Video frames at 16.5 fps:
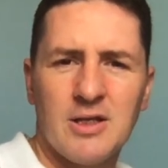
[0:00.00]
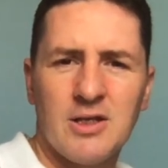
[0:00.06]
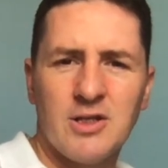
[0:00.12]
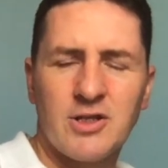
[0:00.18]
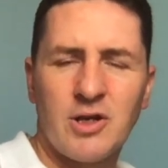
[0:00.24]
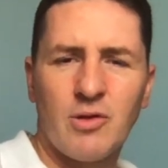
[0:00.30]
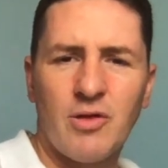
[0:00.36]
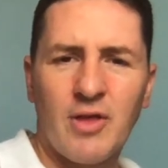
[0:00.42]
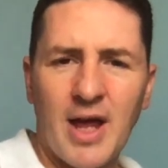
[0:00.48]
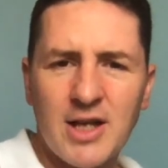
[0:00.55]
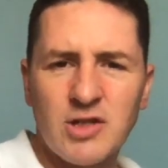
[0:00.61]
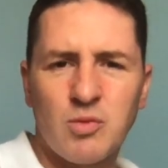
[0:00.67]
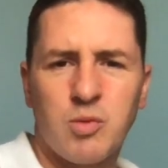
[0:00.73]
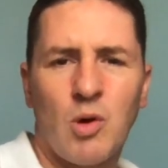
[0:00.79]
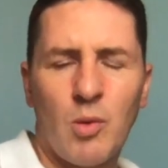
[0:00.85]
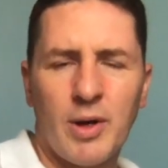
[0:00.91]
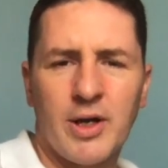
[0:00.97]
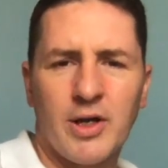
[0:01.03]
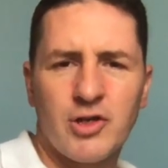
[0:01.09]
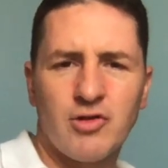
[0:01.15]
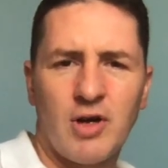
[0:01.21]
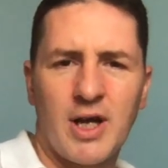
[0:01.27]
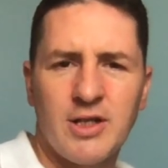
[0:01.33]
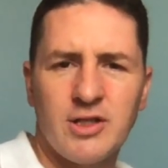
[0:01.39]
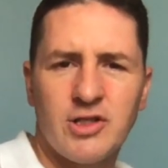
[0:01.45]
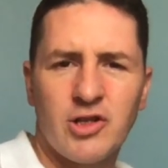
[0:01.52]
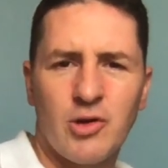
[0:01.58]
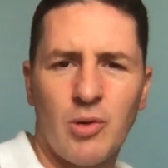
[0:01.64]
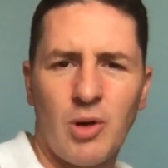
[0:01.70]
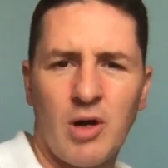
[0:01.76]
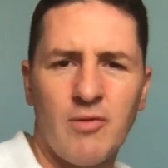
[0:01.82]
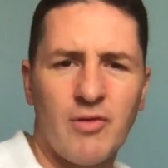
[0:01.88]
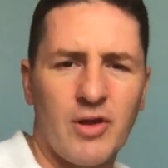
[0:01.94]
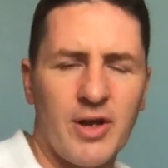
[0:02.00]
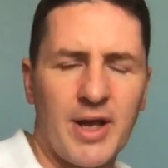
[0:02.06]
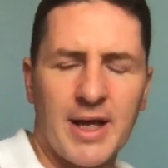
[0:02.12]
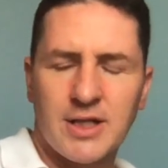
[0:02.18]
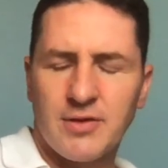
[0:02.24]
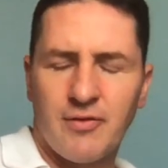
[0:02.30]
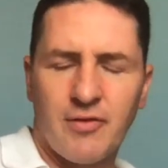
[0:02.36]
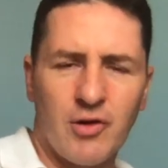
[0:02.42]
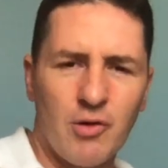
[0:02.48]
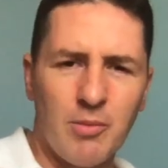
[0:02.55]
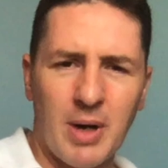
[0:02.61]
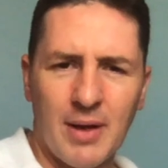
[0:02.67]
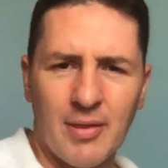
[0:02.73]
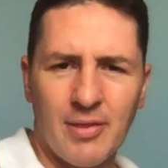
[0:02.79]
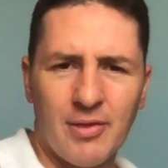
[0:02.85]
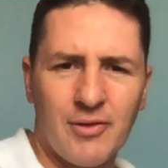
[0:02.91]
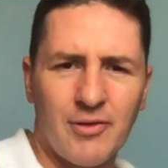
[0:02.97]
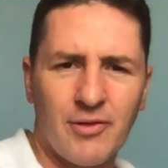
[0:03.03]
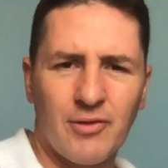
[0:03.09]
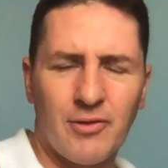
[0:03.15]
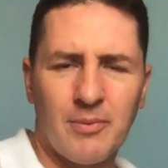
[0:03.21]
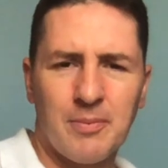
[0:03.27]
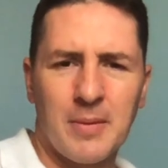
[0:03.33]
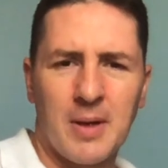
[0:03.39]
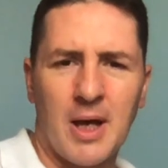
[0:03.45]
So that's what we're going to try and do over the next few months.